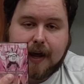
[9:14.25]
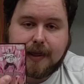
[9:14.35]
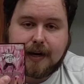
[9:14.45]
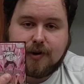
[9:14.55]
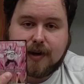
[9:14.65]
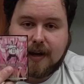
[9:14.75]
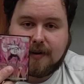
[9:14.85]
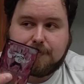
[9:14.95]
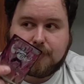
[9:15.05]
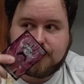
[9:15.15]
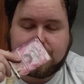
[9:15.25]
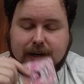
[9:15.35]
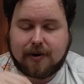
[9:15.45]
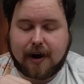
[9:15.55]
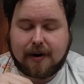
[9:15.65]
and then you get pushed
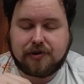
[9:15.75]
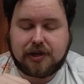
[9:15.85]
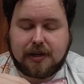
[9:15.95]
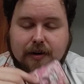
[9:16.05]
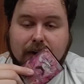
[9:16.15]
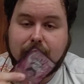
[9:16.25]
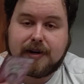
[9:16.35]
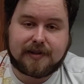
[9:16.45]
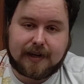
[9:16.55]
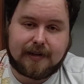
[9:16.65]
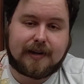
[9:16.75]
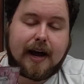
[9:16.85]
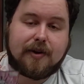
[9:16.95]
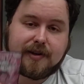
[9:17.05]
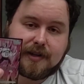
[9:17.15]
into your energy, you're going to 6, and
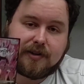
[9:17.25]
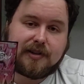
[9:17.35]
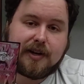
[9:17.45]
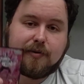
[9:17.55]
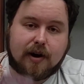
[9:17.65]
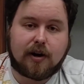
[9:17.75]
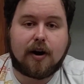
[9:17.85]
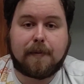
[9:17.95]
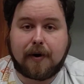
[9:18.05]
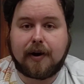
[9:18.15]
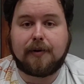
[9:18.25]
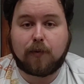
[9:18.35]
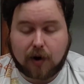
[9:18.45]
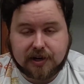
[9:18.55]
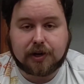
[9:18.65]
now you can start secret raring your opponent
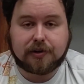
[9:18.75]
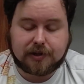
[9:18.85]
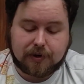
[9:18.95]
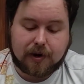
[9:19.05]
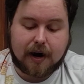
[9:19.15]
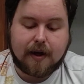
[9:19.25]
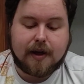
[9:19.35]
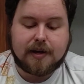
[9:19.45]
1 turn sooner.